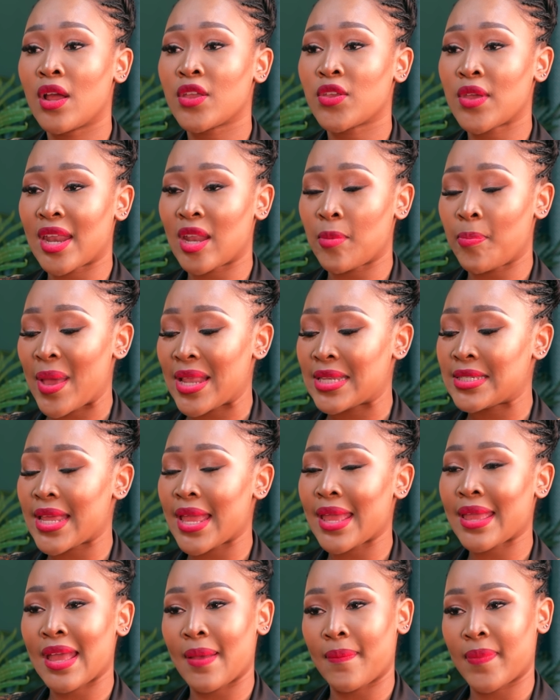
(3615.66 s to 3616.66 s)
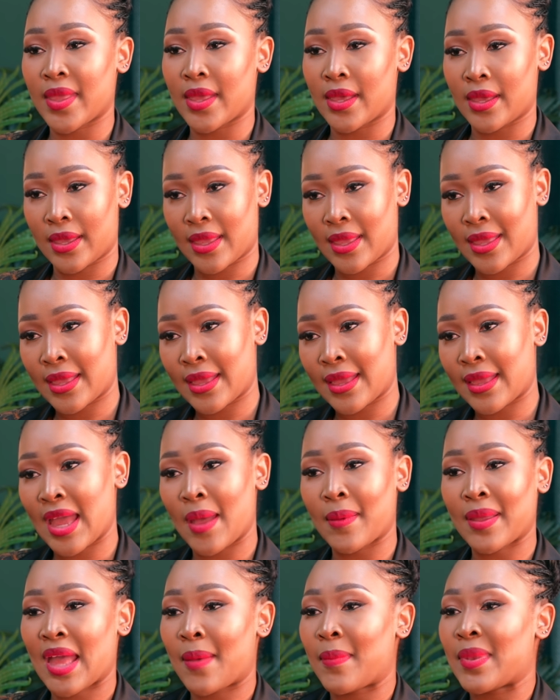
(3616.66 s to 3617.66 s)
"You had a bad day, come here.
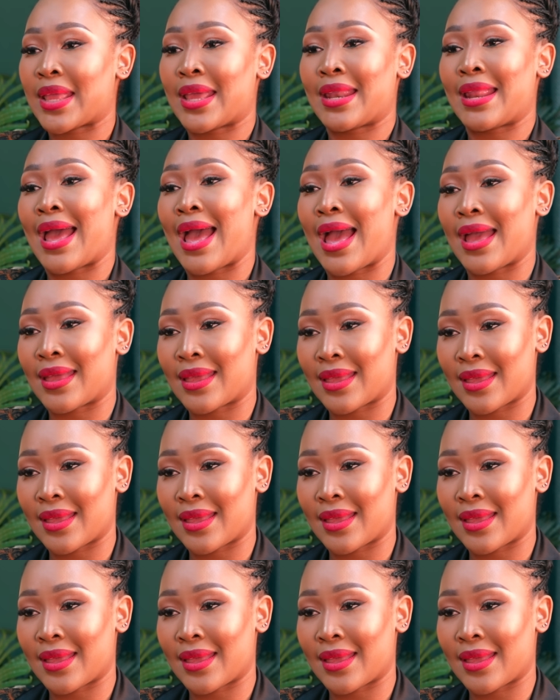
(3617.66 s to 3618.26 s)
Come and get a hug."